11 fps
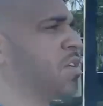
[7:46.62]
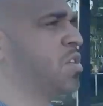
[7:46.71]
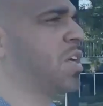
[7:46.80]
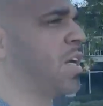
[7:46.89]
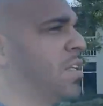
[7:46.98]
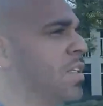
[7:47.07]
a
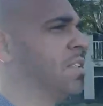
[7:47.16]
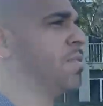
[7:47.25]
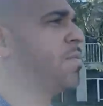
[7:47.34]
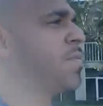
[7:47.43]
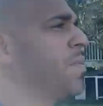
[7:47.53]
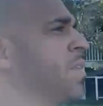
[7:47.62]
shot of
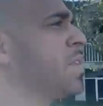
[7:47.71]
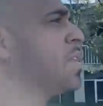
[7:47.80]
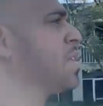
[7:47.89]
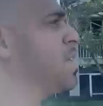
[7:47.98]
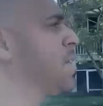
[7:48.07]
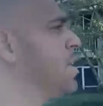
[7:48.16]

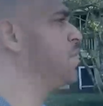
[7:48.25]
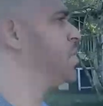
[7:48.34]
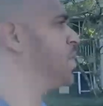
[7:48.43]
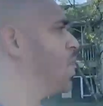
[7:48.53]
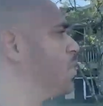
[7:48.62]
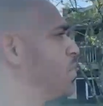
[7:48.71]
the
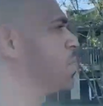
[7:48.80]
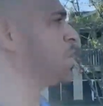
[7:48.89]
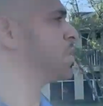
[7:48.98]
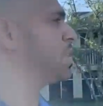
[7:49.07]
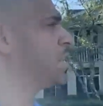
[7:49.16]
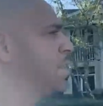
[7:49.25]
golf
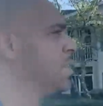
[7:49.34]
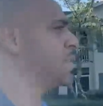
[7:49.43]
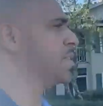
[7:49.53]
course here.